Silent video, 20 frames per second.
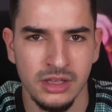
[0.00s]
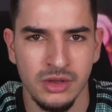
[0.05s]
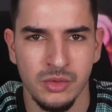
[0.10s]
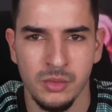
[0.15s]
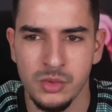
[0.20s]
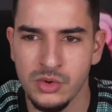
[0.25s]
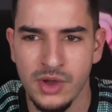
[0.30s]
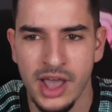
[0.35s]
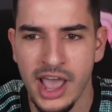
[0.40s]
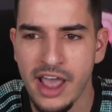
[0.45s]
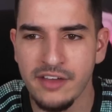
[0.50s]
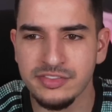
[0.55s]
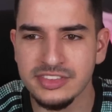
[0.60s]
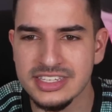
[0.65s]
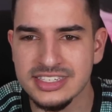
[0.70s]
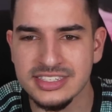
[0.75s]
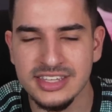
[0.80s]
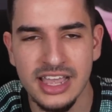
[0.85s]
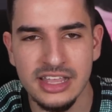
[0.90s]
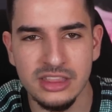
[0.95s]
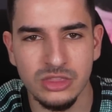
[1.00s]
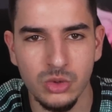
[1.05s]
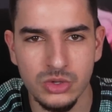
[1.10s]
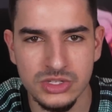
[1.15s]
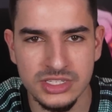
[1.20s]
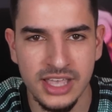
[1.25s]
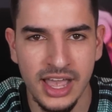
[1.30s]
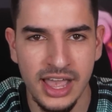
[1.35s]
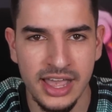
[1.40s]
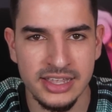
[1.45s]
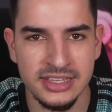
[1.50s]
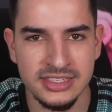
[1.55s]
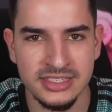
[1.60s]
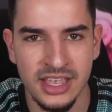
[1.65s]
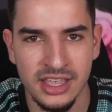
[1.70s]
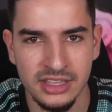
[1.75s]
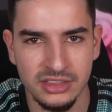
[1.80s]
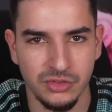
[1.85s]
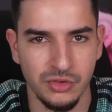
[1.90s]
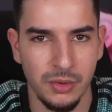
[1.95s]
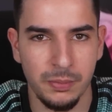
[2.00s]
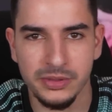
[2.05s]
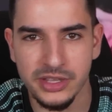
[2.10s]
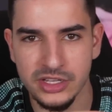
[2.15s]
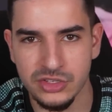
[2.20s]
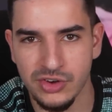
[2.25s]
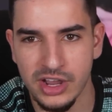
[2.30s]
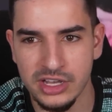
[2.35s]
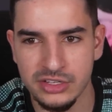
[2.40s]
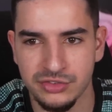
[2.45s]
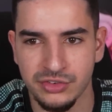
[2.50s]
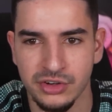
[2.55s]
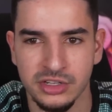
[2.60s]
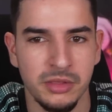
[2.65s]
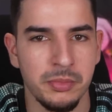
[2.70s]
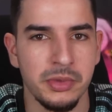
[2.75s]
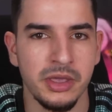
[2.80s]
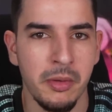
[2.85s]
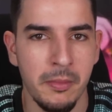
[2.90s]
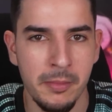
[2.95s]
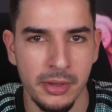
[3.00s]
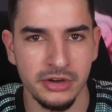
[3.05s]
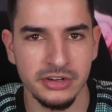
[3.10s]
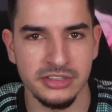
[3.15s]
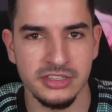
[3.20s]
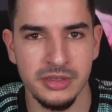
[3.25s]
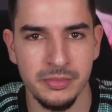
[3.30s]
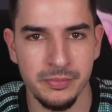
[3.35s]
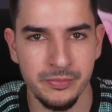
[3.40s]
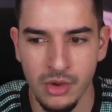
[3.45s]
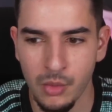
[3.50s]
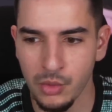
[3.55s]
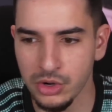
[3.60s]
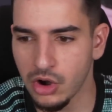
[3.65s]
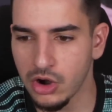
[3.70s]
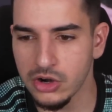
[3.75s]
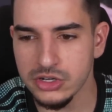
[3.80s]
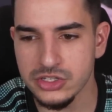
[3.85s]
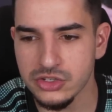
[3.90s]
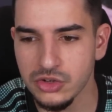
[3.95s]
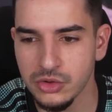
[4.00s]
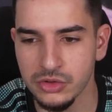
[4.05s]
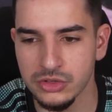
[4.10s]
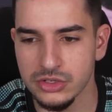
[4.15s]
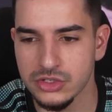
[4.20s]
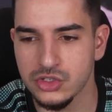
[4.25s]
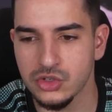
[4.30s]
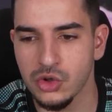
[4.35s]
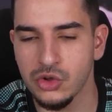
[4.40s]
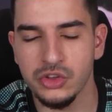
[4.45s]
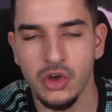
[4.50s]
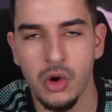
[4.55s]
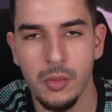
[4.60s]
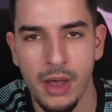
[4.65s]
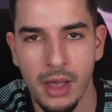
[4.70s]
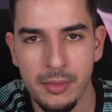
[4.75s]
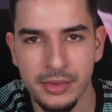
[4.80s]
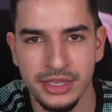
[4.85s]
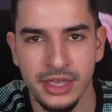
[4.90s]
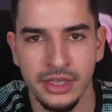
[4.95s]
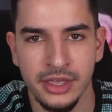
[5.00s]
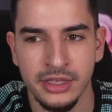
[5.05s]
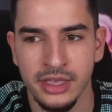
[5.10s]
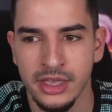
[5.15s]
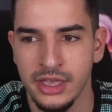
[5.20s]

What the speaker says: We don't have to sign those guys to replace Rashford to become a better team. When Arsenal sold Aubameyang